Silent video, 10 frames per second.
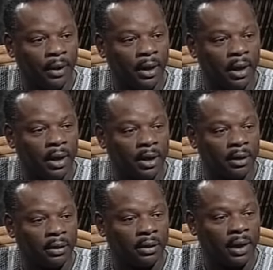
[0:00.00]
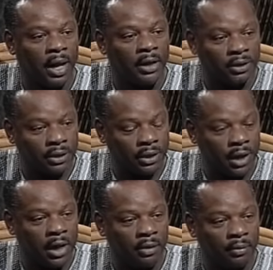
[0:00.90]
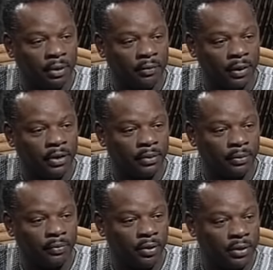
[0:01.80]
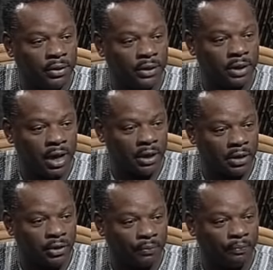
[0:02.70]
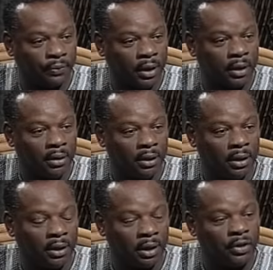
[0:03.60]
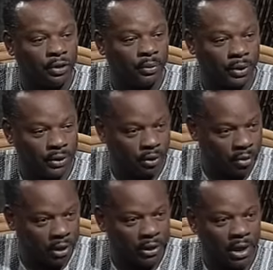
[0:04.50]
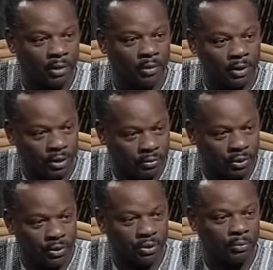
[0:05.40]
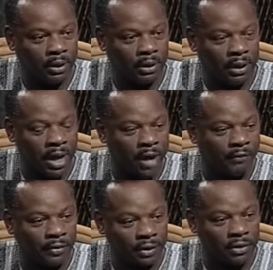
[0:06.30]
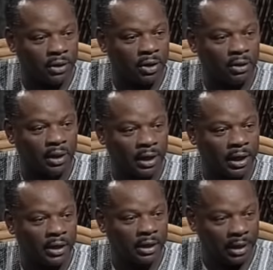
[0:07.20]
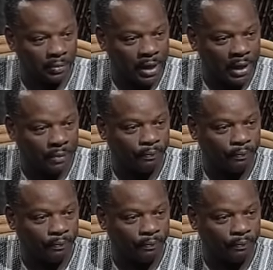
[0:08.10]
the ancient name of Egypt, of course, is not Egypt. Egypt is the Greek name, Egyptus, but the Africans call the land Kemet,